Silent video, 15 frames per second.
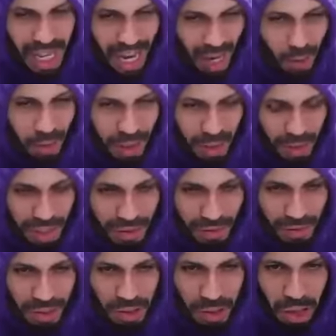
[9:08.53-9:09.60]
always go to the
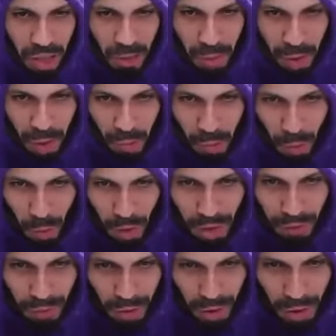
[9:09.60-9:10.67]
free throw line. I'm like, I'm the
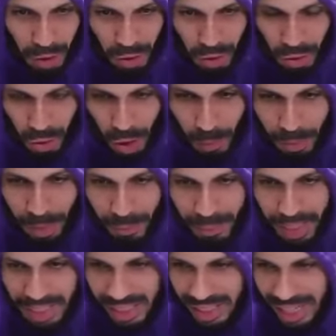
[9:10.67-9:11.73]
worst free throw shooter. I'm going to
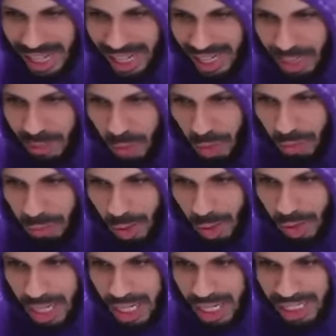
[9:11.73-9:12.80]
miss. Not anymore,
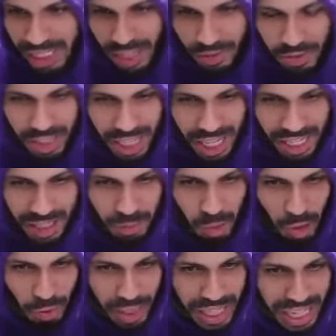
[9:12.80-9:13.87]
bro. Definitely not
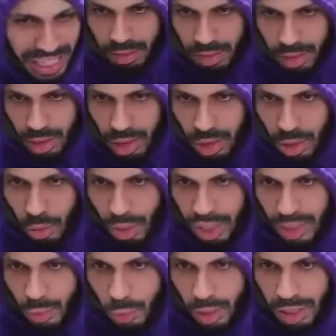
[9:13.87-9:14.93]
anymore. We got this. You know what
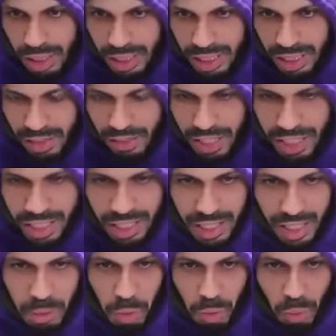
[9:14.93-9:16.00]
he wants. He's giving it to
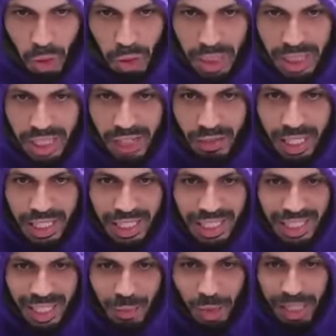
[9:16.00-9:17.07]
Sigma, bro. He's giving it to
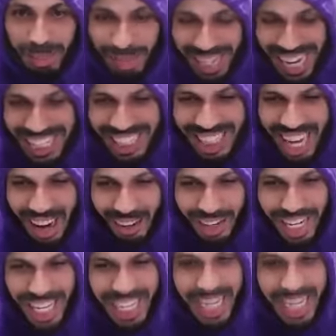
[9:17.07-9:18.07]
Sigma. Give me that, Jaren.